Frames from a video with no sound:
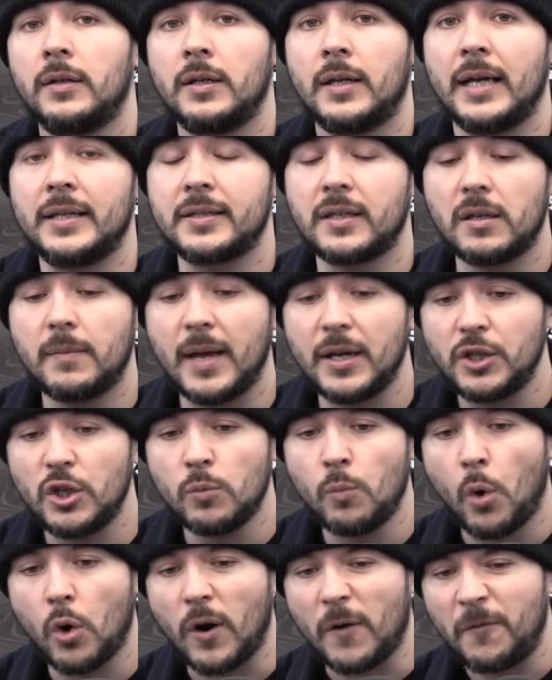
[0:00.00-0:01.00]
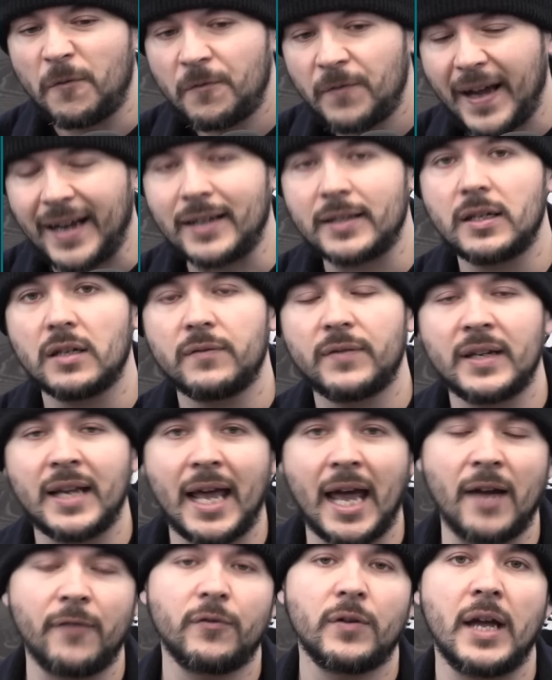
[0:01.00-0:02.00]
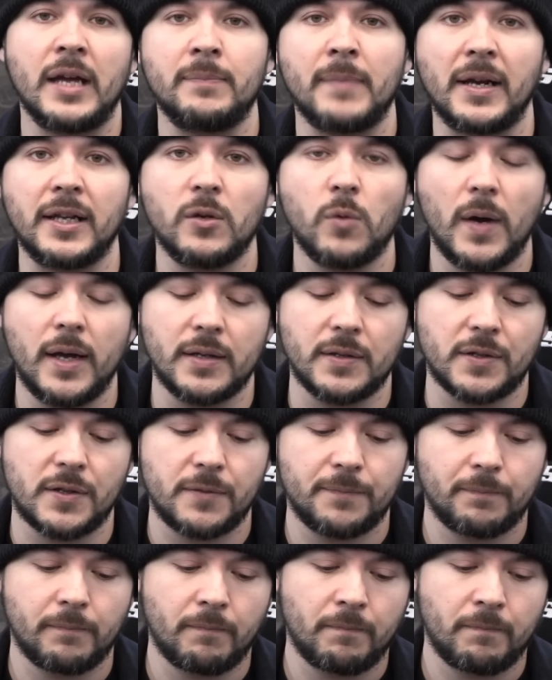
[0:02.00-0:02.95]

It's going to make you more effective in ever in many ways.